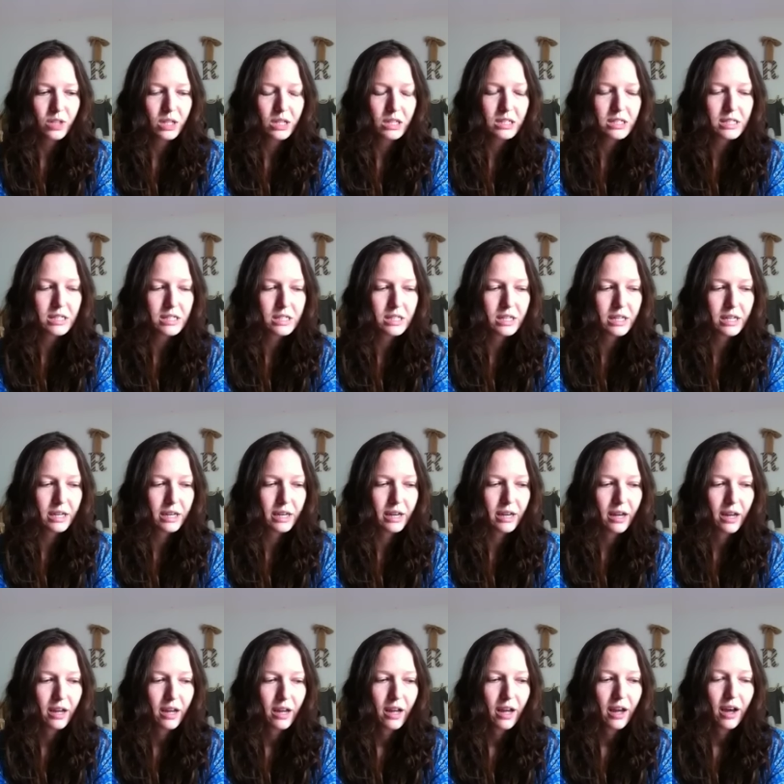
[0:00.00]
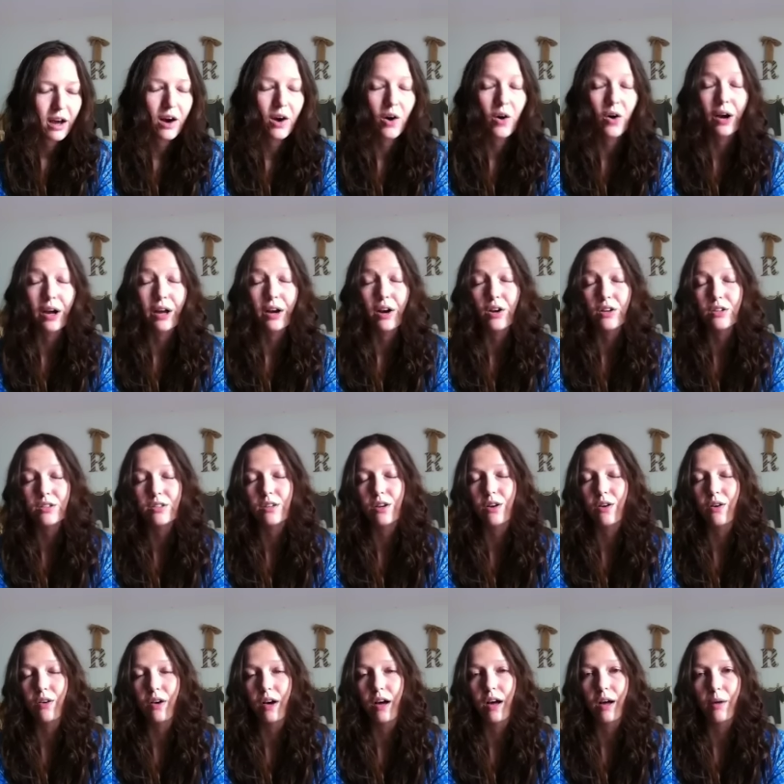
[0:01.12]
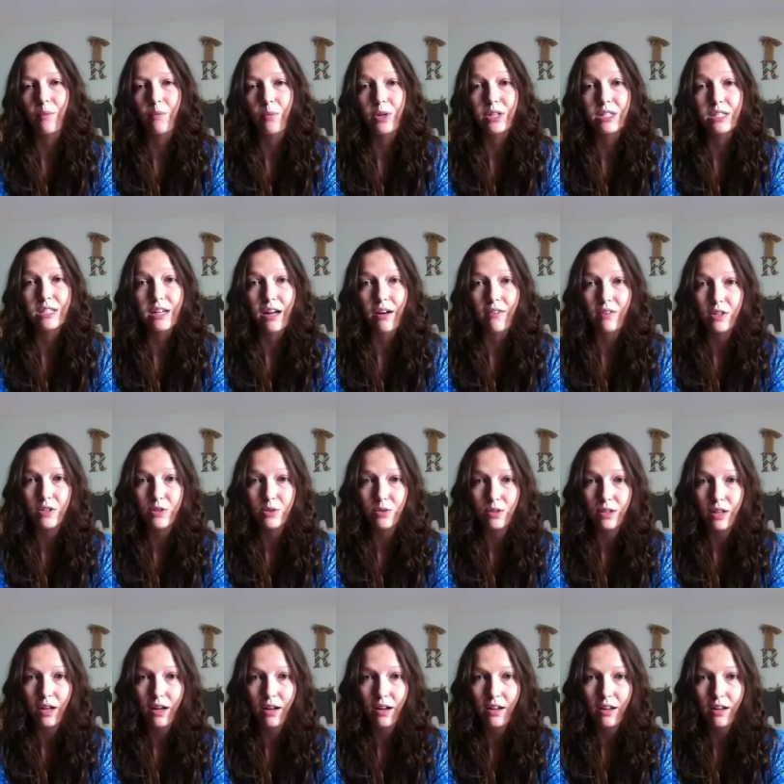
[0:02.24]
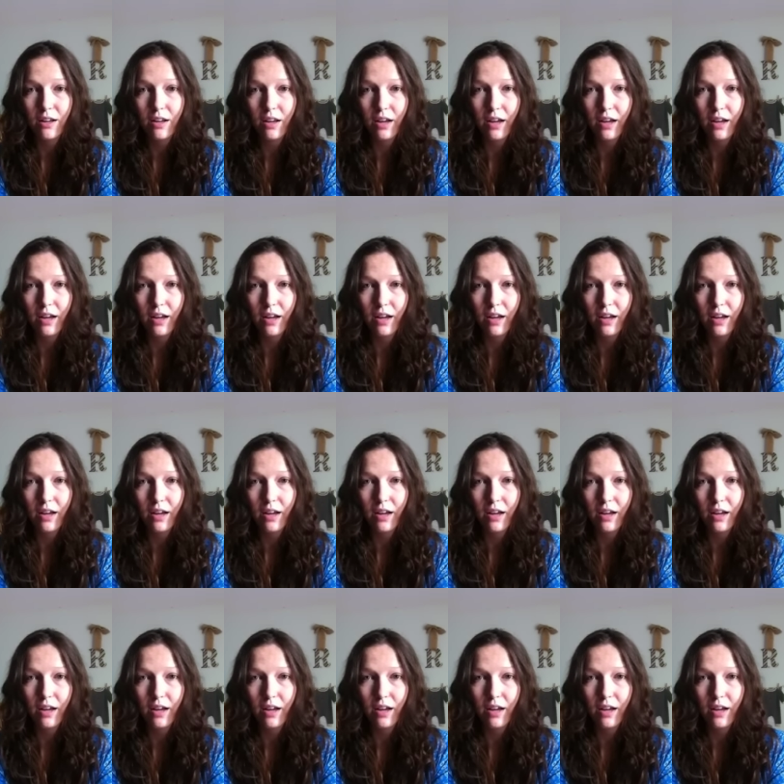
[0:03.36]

let's see. Oh, and also um, we did have a doula